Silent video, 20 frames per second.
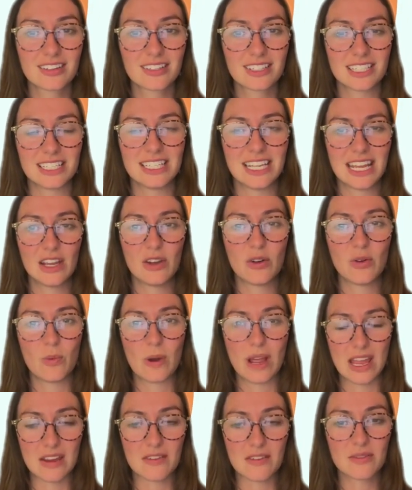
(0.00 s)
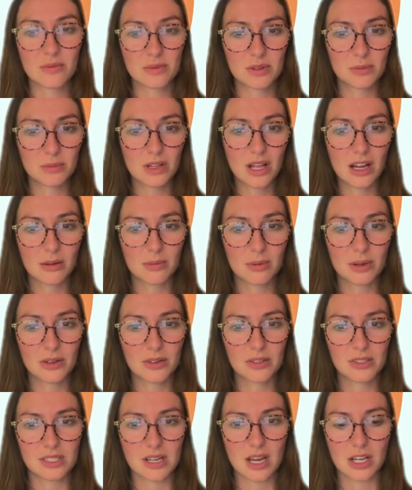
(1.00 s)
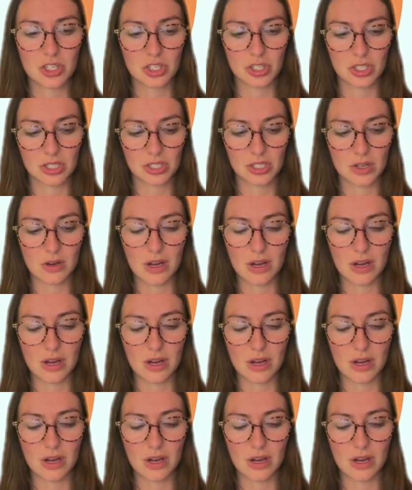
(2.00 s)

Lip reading: to take away from the blog post, not just,